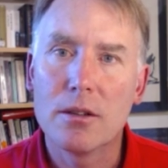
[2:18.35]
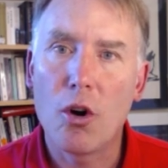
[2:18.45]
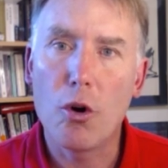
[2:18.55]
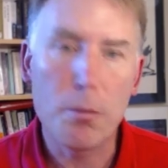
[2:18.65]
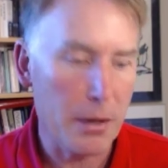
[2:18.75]

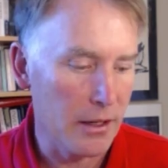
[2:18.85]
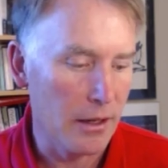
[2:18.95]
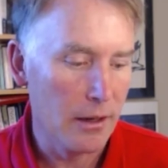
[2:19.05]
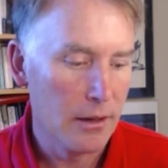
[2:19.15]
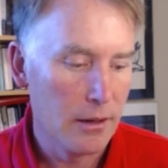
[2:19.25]
Open.
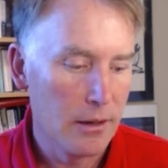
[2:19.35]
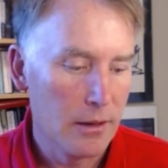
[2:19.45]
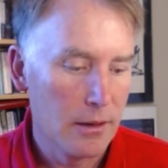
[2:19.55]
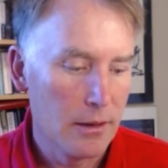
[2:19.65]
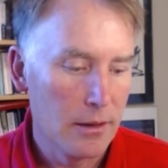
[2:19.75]

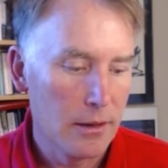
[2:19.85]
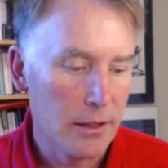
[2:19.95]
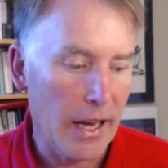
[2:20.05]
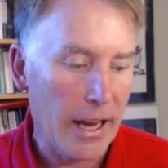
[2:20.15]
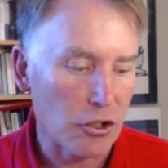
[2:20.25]
It
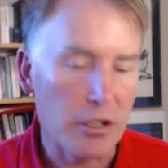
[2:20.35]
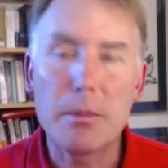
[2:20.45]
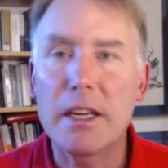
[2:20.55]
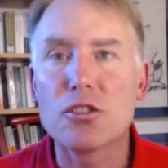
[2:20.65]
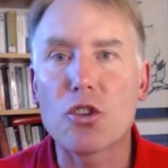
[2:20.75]
actually
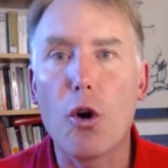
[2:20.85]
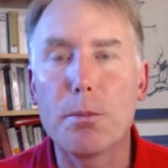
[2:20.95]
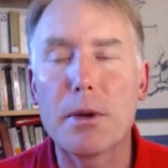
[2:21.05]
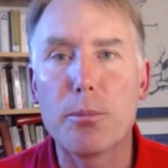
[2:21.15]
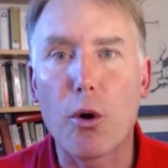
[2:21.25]
means
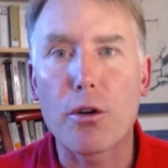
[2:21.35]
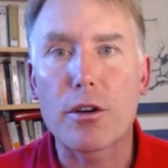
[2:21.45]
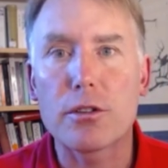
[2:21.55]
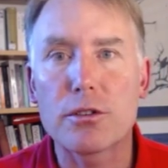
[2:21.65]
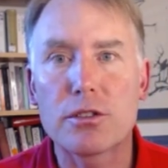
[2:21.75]
open
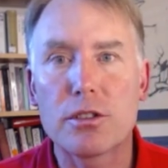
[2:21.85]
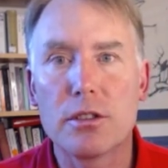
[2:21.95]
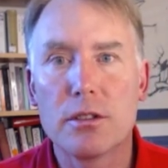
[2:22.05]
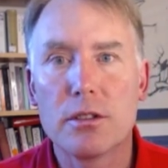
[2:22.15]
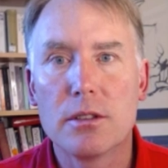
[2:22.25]
borders,
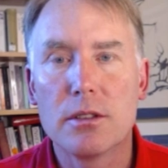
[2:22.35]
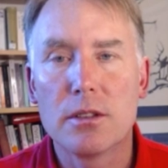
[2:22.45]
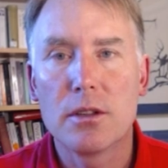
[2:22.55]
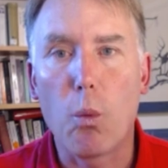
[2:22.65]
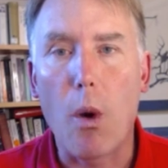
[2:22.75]

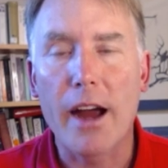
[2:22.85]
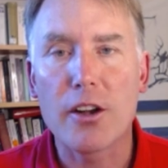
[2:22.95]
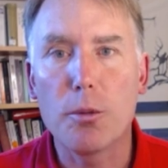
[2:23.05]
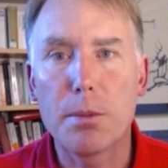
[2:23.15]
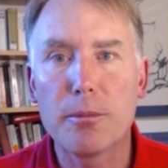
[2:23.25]
wide
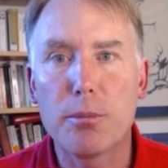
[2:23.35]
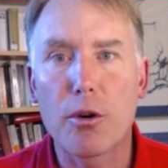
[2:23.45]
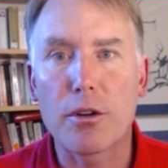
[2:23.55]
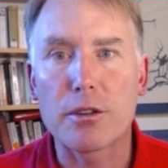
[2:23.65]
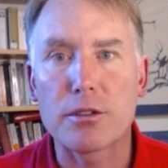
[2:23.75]
open
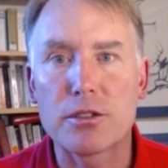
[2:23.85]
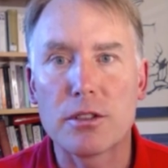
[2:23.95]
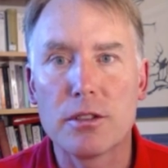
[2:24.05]
borders.